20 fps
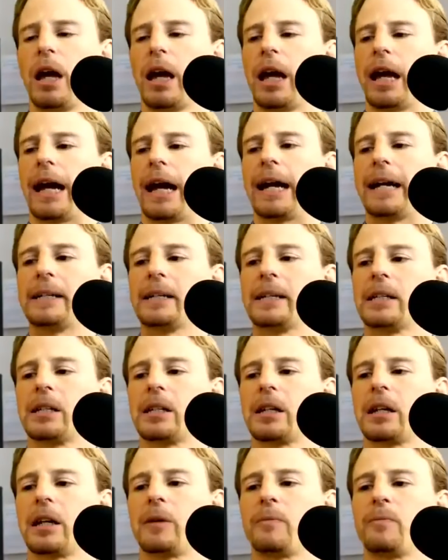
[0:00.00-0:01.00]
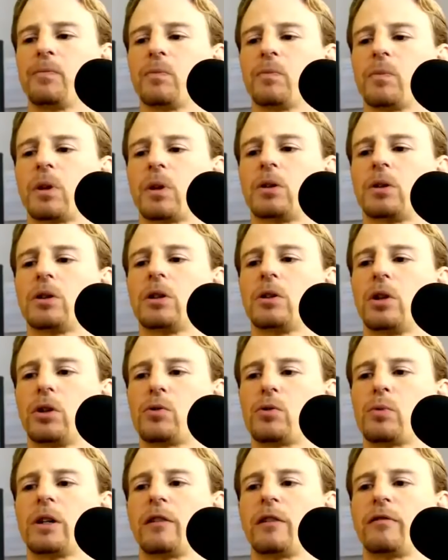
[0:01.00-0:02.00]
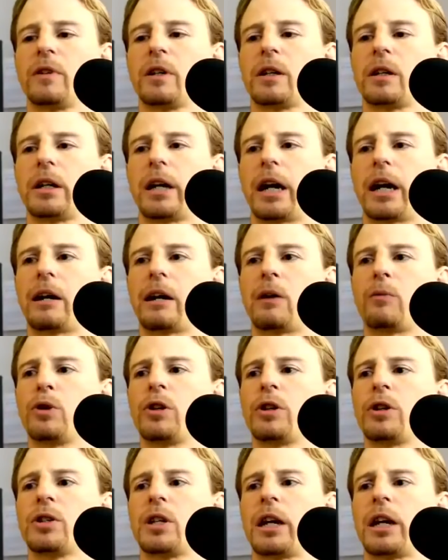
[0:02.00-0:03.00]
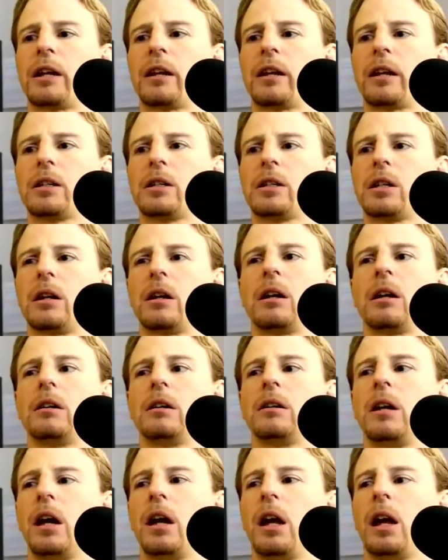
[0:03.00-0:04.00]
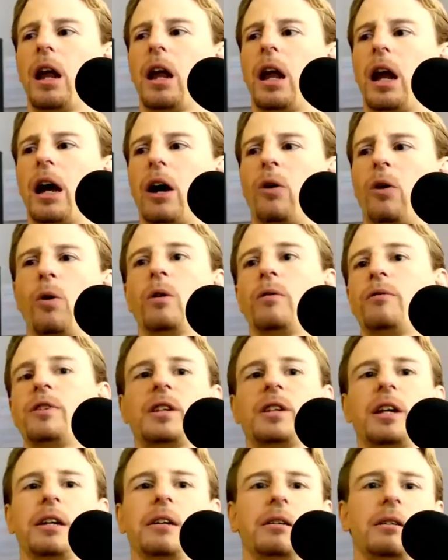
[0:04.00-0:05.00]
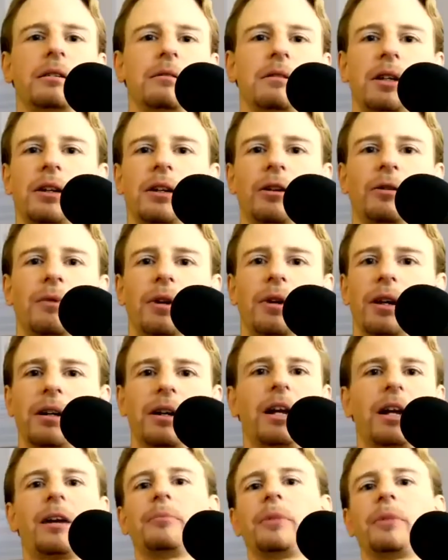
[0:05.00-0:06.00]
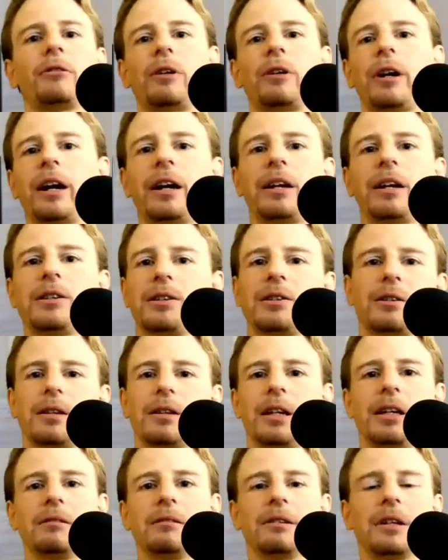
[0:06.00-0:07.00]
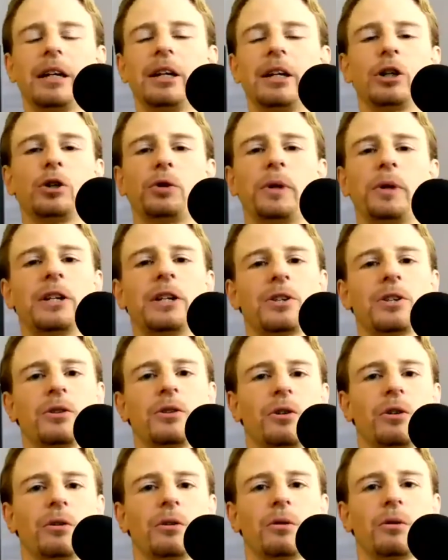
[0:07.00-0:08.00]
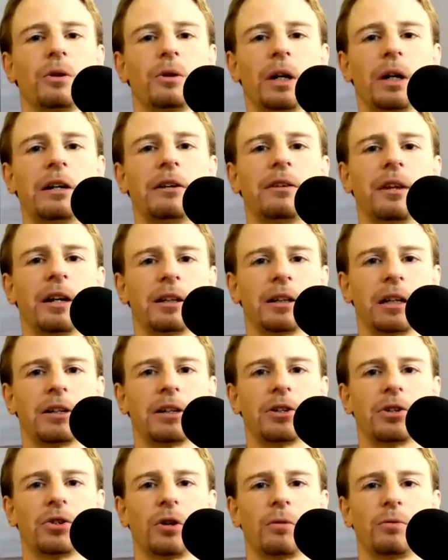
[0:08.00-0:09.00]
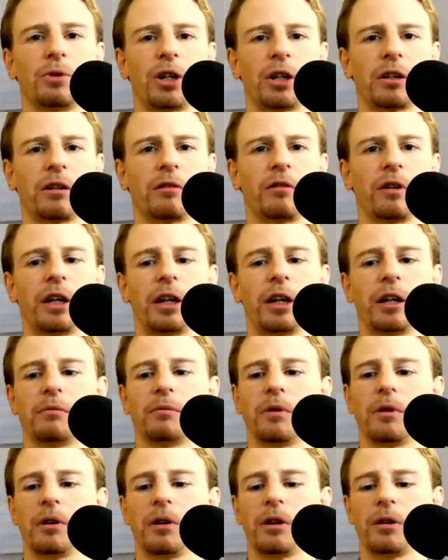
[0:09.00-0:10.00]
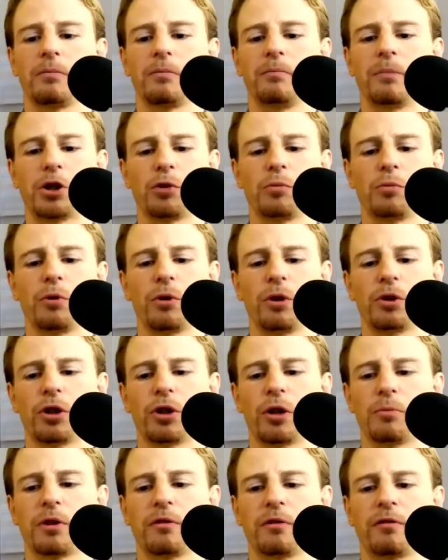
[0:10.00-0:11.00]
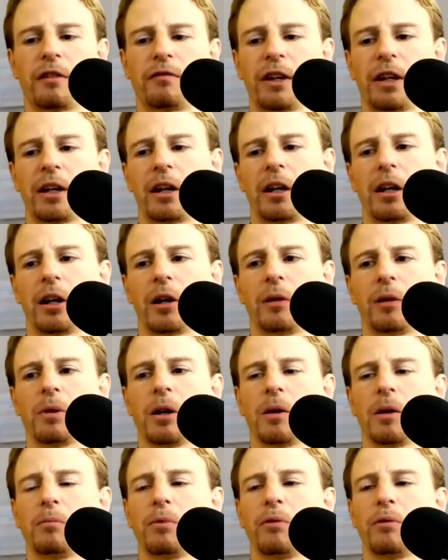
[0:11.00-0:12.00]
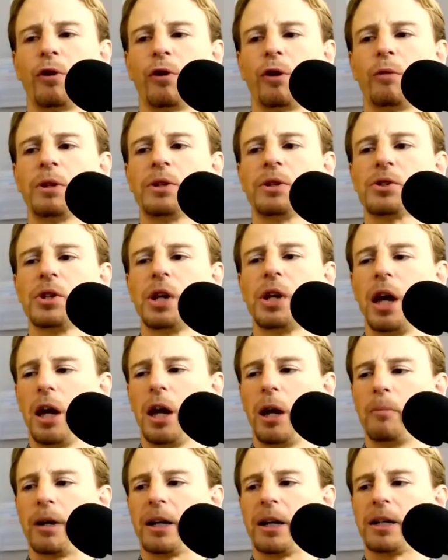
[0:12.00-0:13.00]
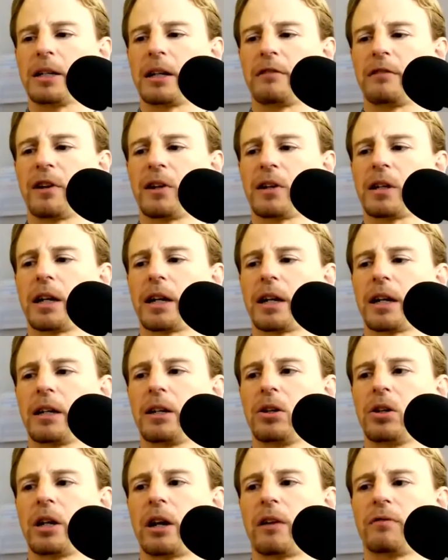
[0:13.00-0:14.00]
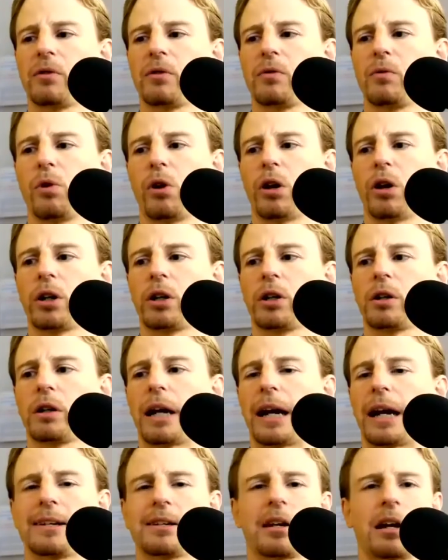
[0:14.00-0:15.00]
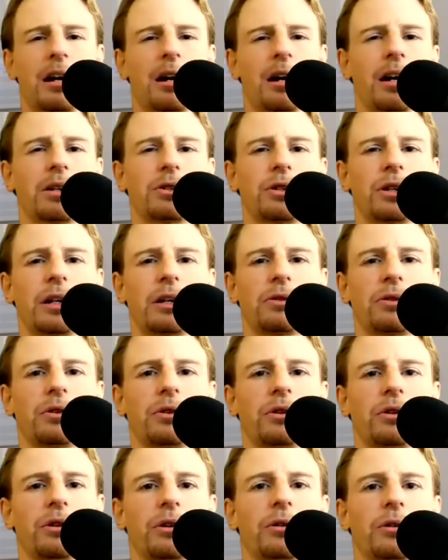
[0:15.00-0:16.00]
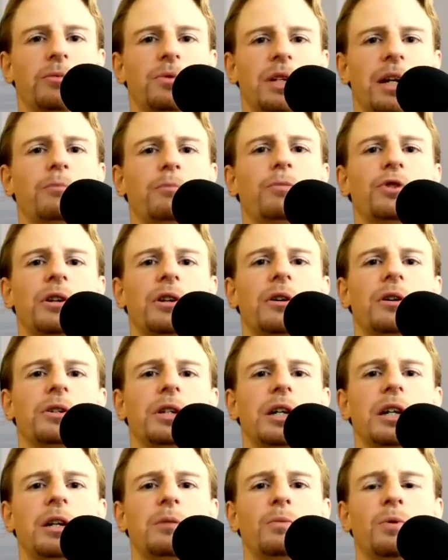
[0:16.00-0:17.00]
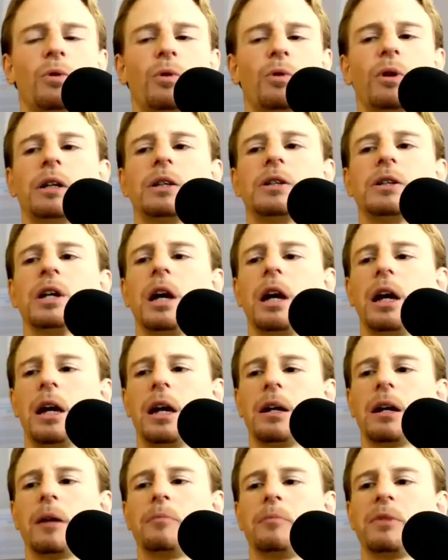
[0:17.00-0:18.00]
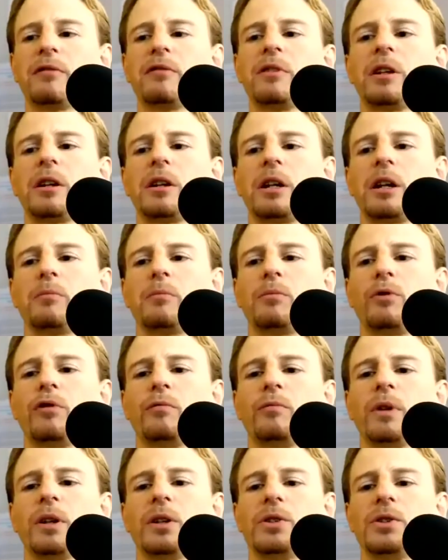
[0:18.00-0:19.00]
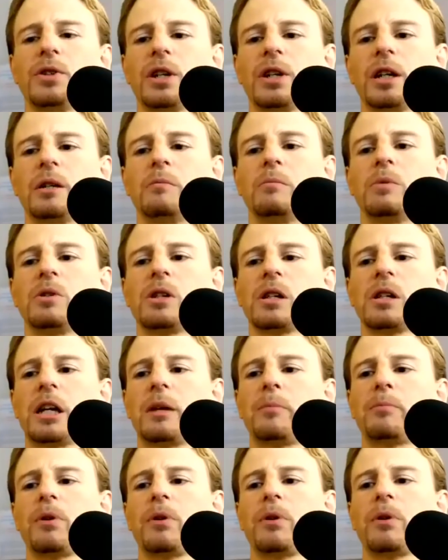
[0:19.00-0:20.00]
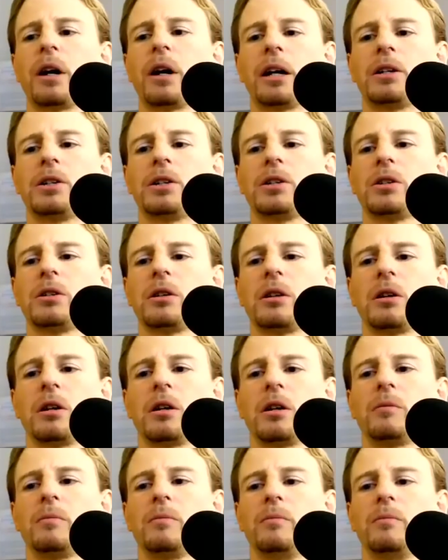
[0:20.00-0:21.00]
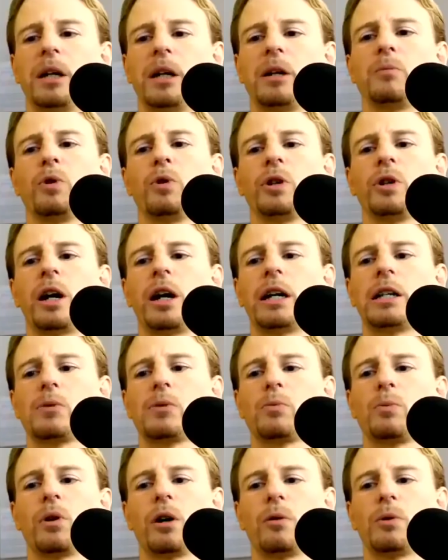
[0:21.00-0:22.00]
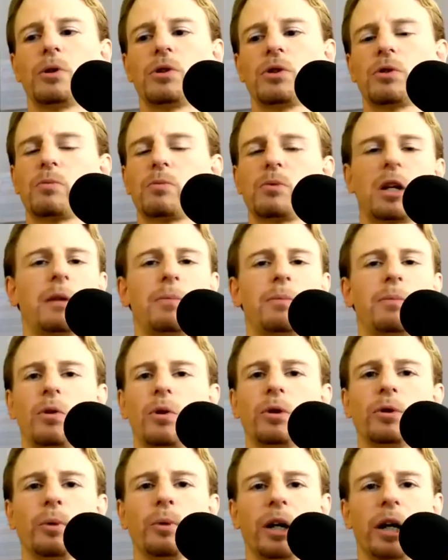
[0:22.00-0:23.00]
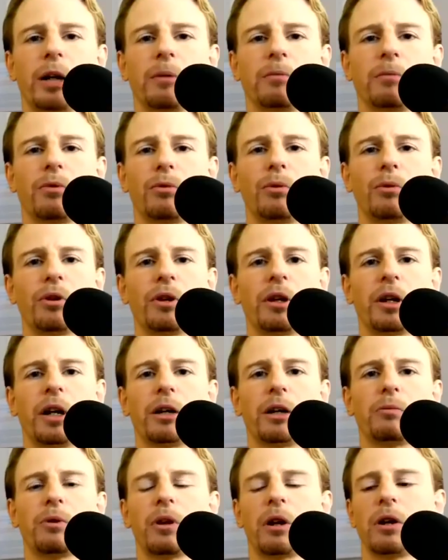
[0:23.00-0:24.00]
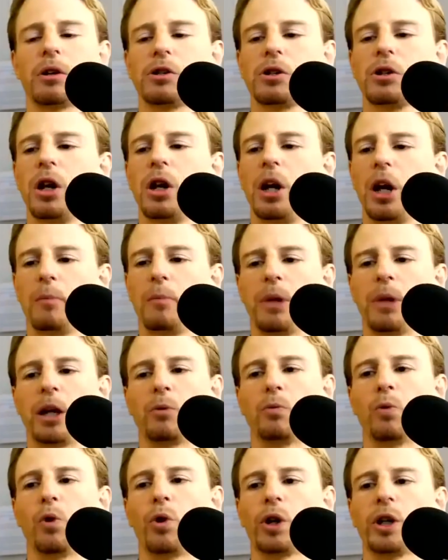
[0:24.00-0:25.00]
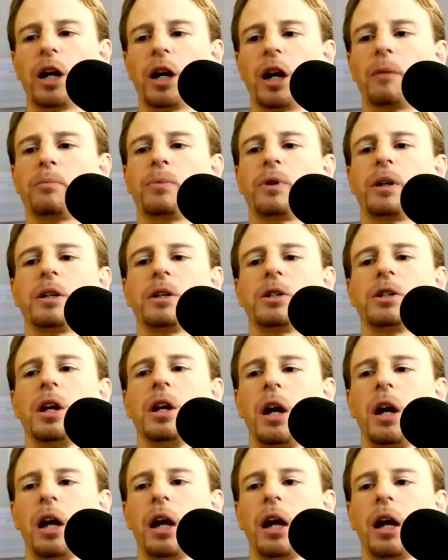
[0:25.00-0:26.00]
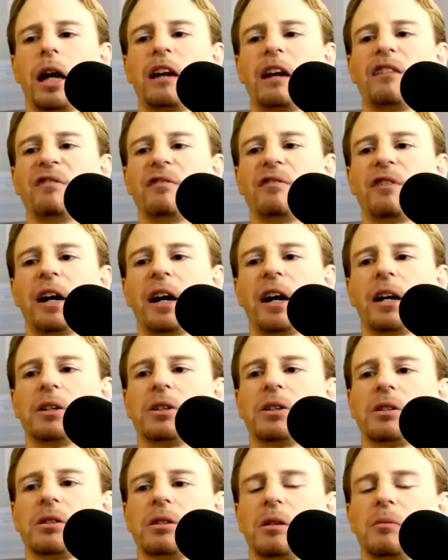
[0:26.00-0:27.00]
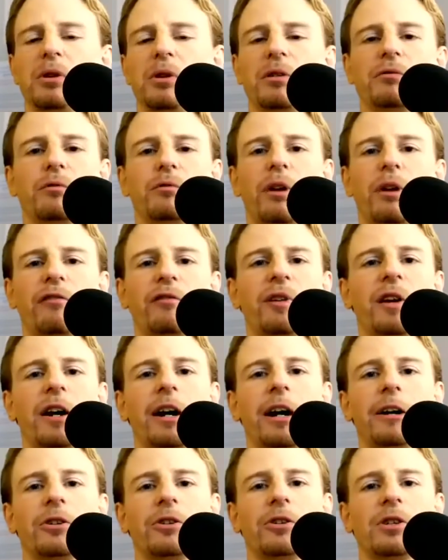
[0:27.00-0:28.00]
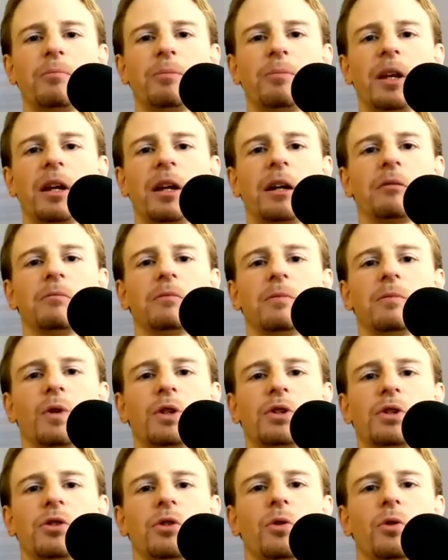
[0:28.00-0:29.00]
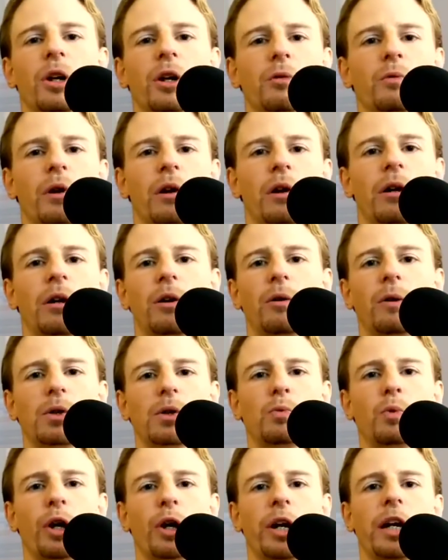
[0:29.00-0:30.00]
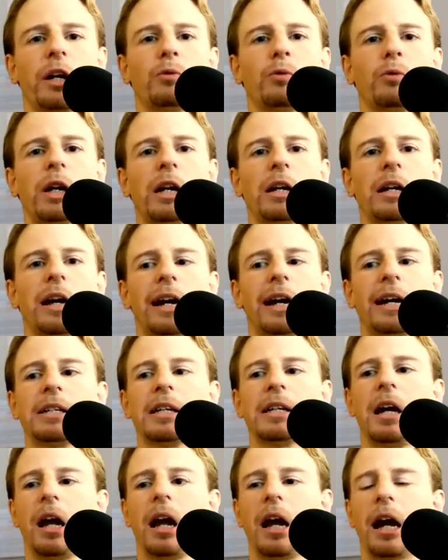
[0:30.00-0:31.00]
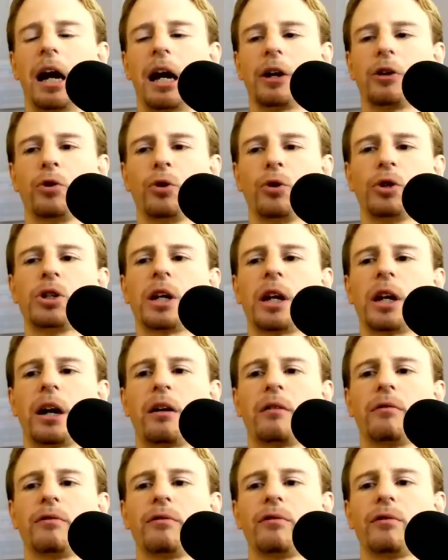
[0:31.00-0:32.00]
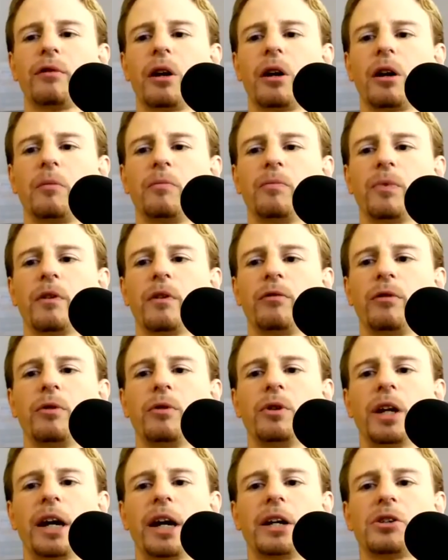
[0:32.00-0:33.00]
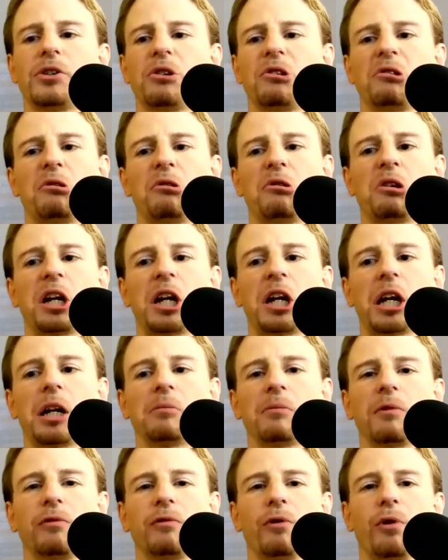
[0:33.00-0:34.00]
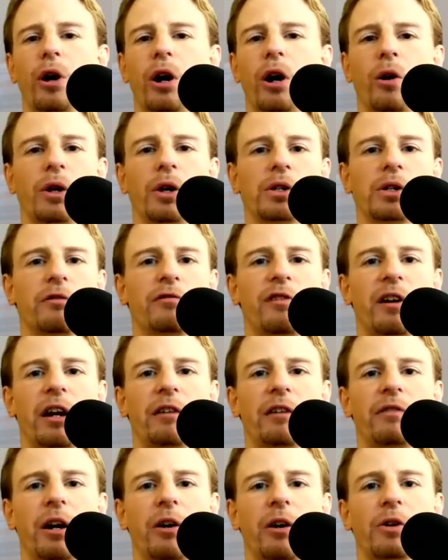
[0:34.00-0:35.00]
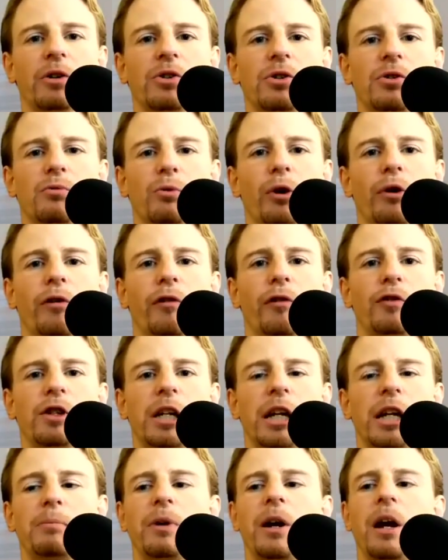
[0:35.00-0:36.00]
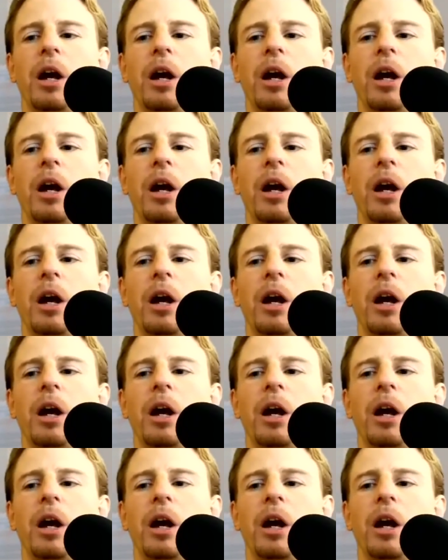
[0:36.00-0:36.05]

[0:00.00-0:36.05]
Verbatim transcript: And um, those were definitely, I, I, would not say that uh, all of a sudden, you know, my climbing grades in, increased or, or anything that is objectively uh, measurable in terms of having higher um, performance. But it felt like I didn't have to work as hard to get the same result anymore. And um, definitely improvements in sleep. I had uh, many more nights where I was sleeping all the way through the night without being woken up. And even if I had a bit of a rough night or something wasn't going well, I was working really late, I could have um, a few days on only four hours or five hours worth of sleep